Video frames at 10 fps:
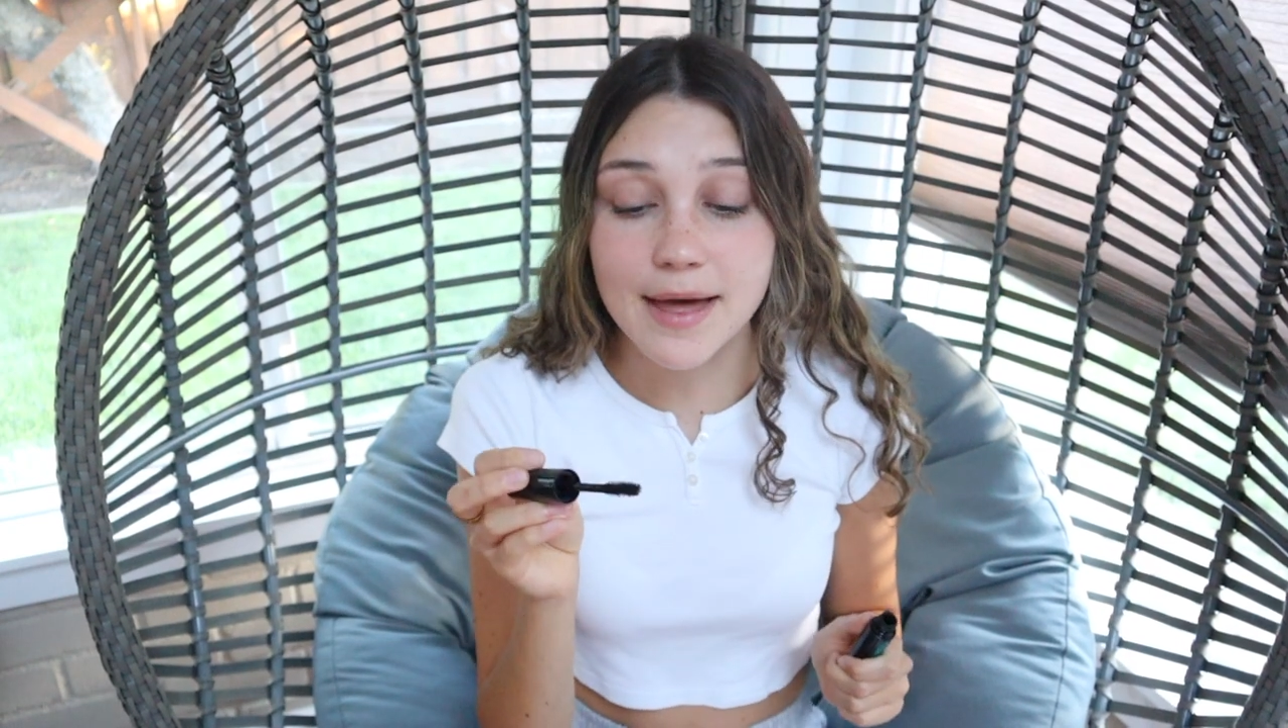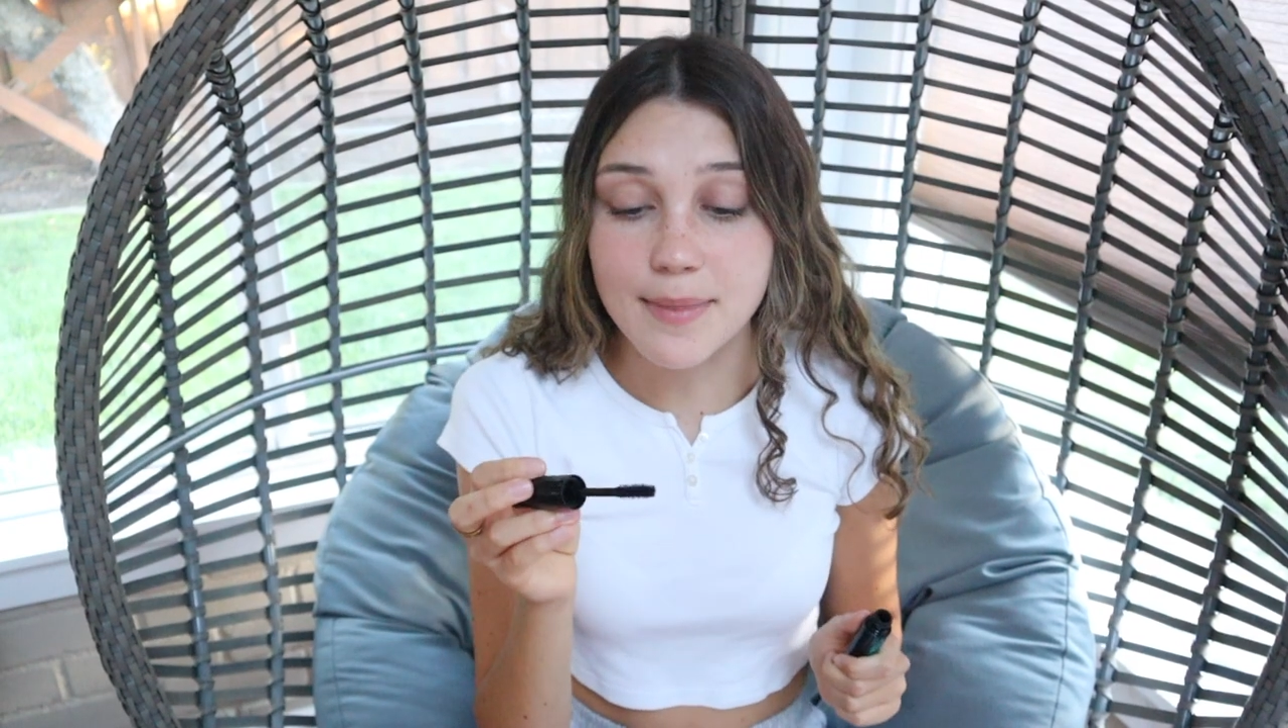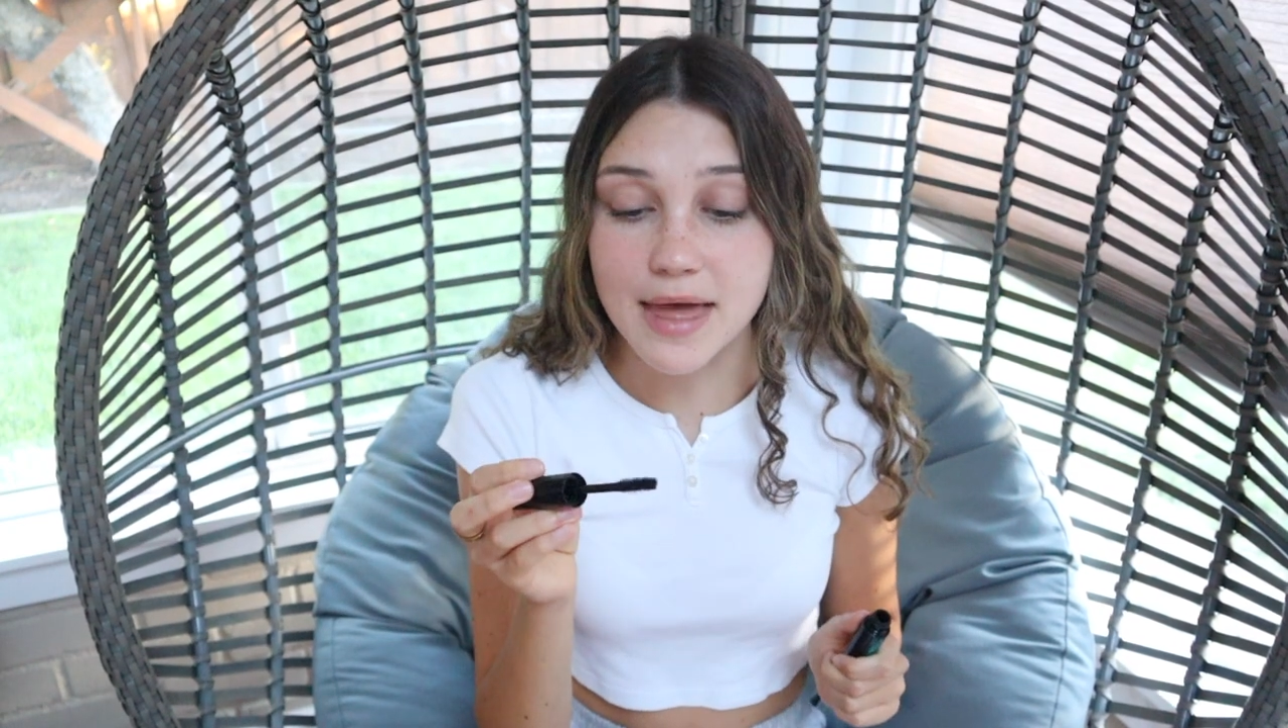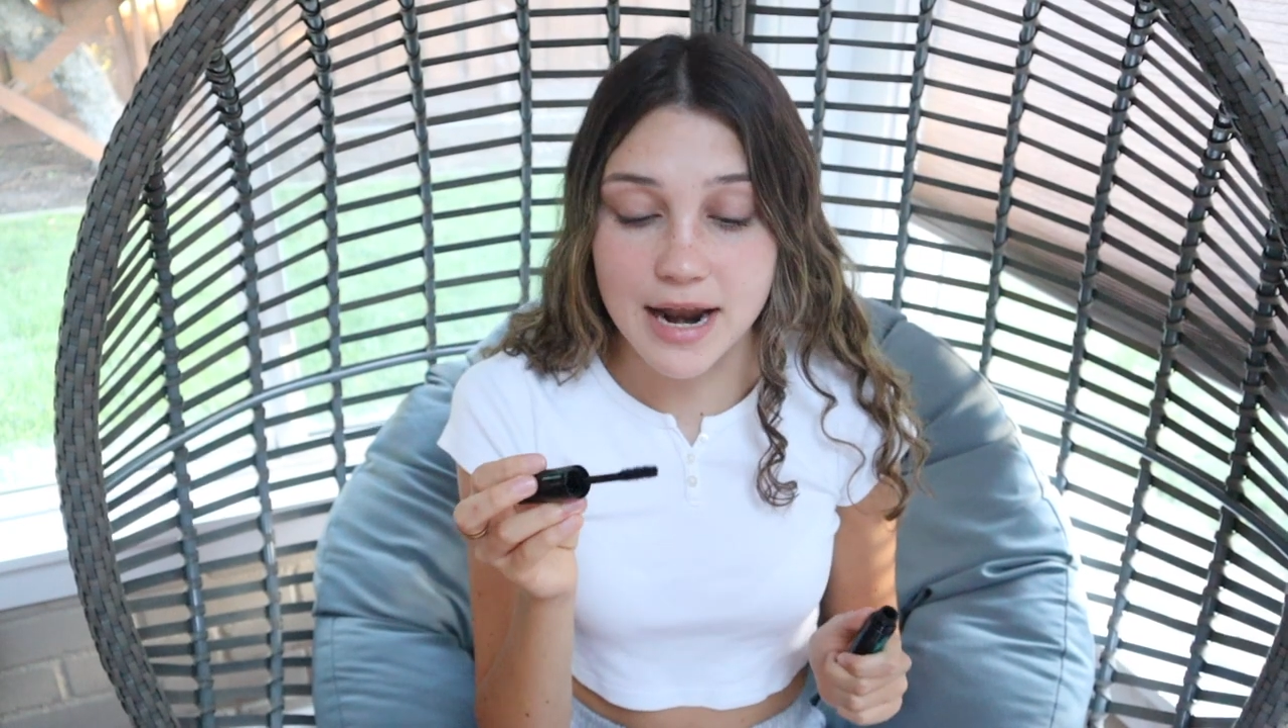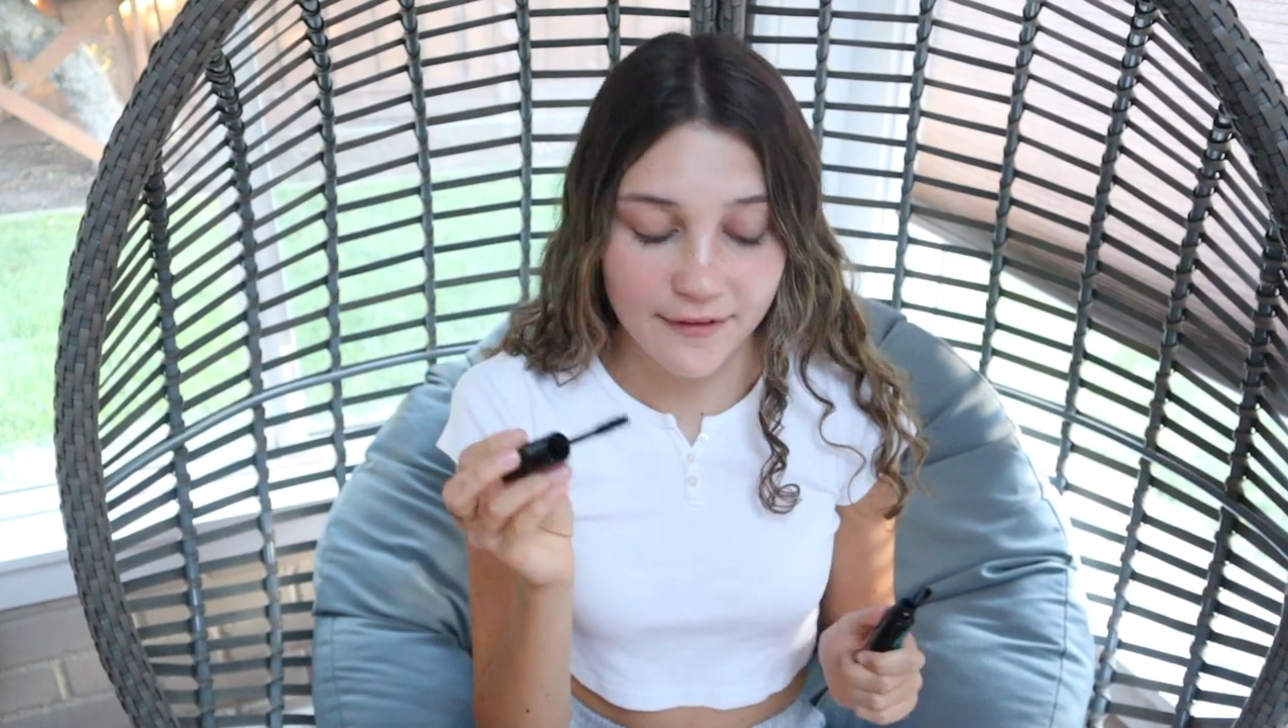
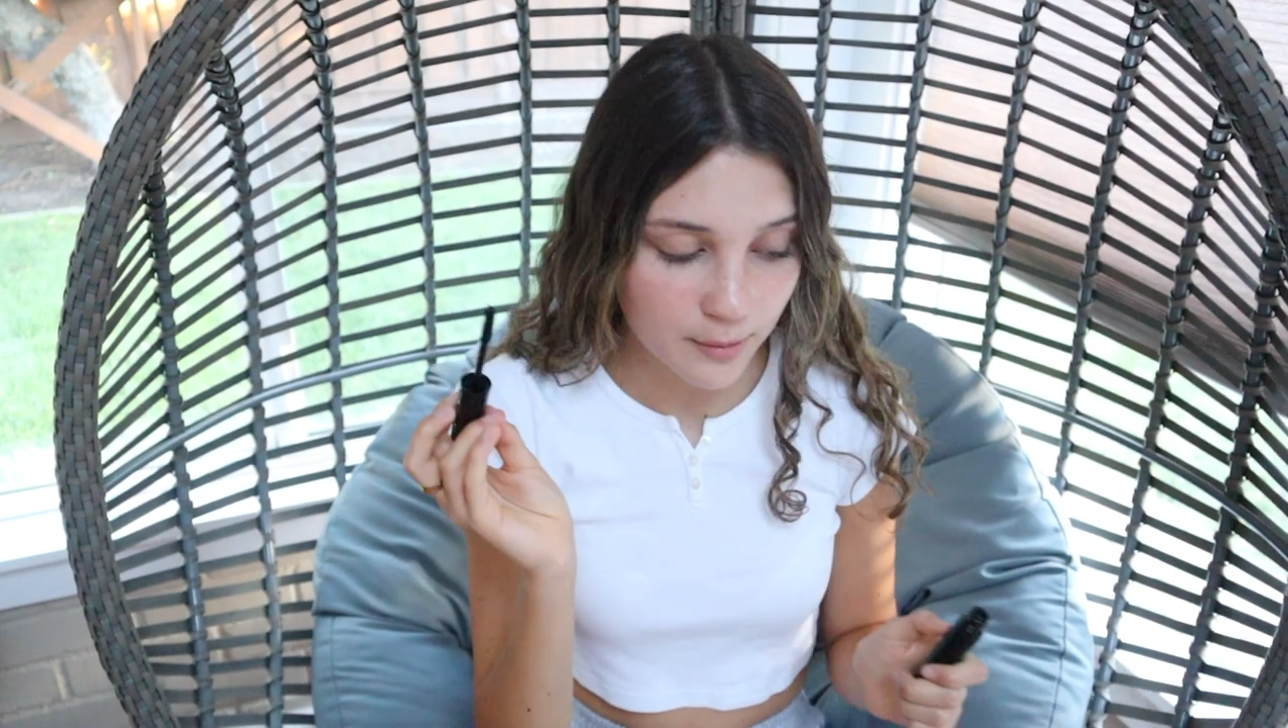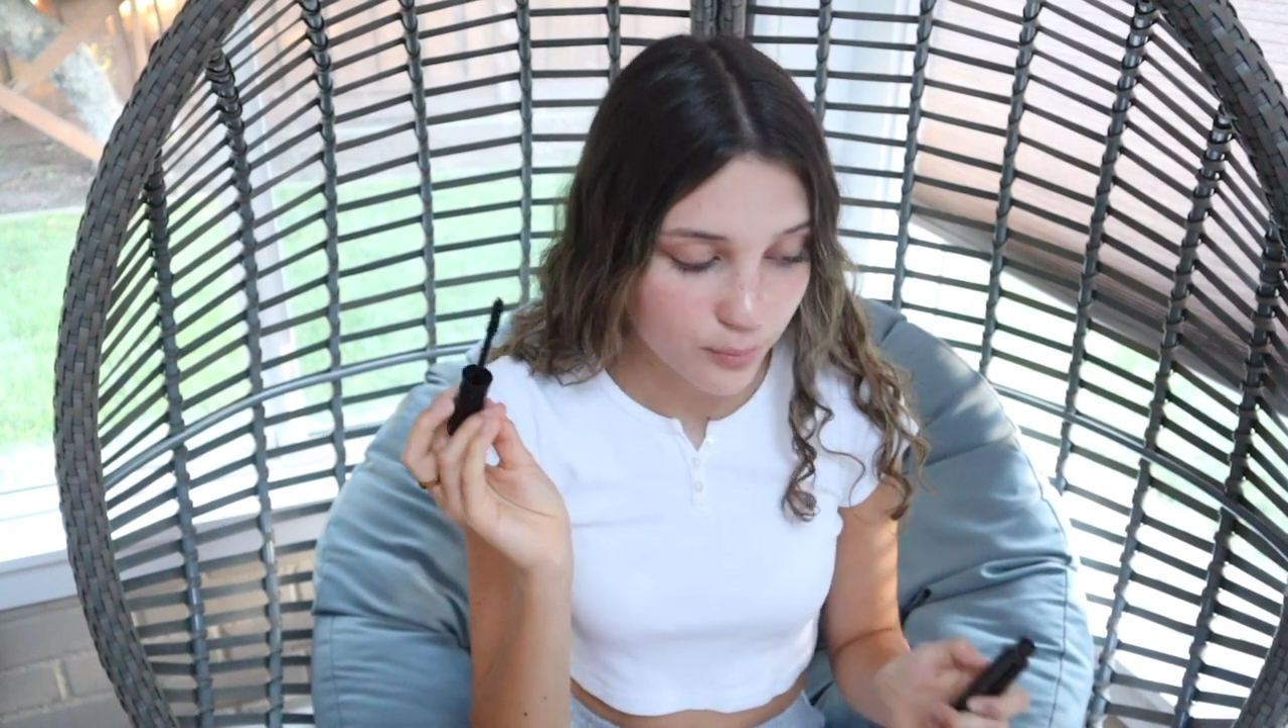and then at the